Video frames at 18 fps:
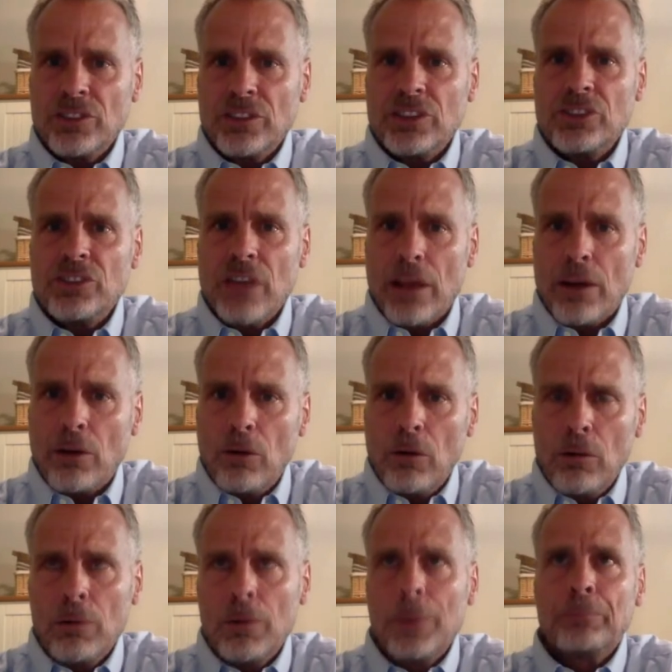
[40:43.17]
in
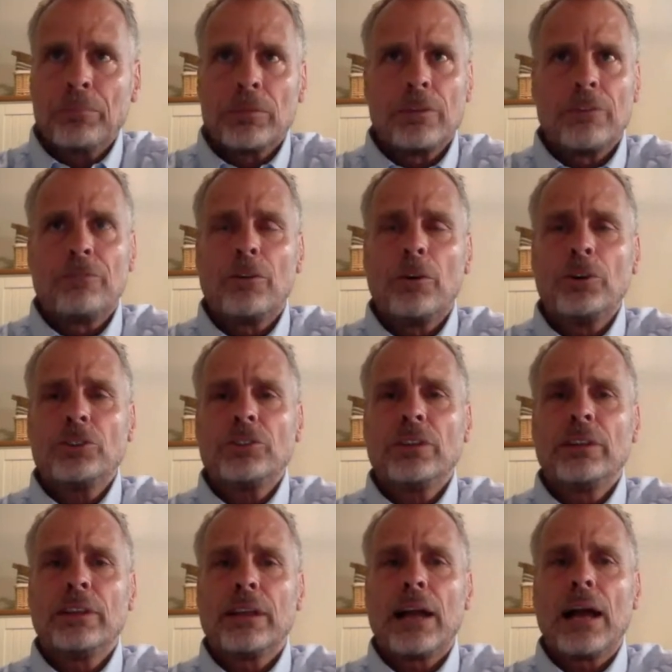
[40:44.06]
general, the first
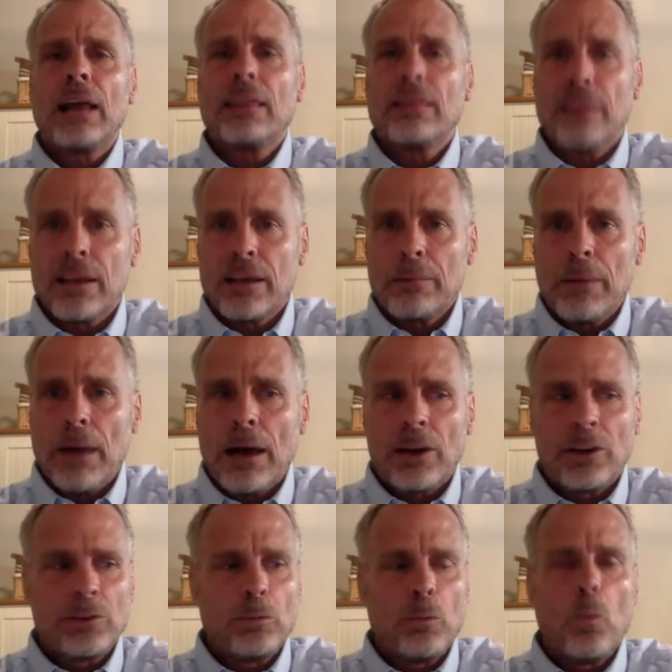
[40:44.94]
thing that I think
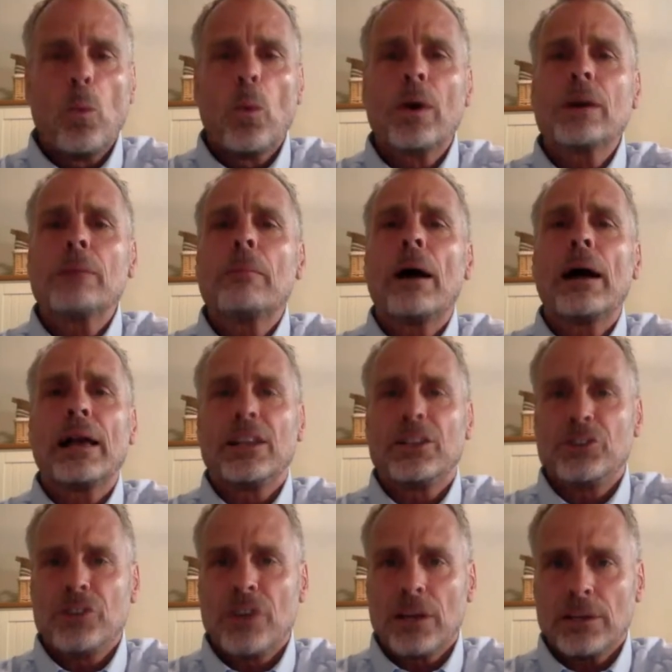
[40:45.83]
about is what am I
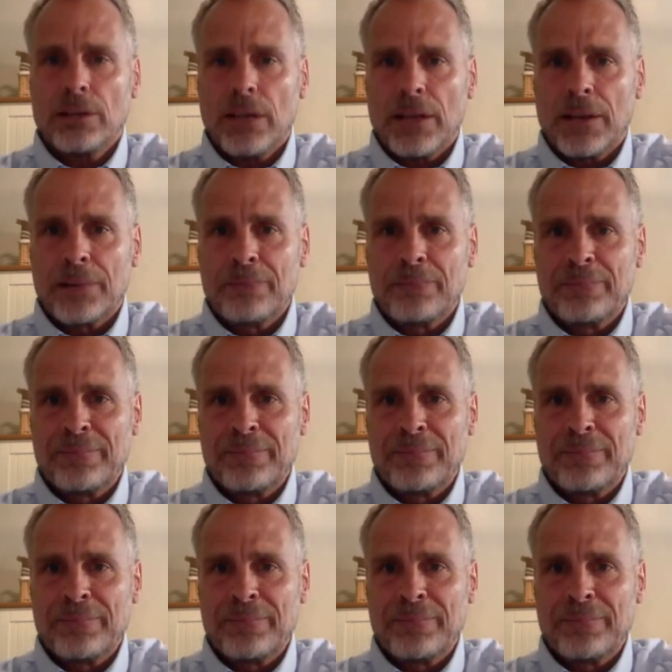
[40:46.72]
injecting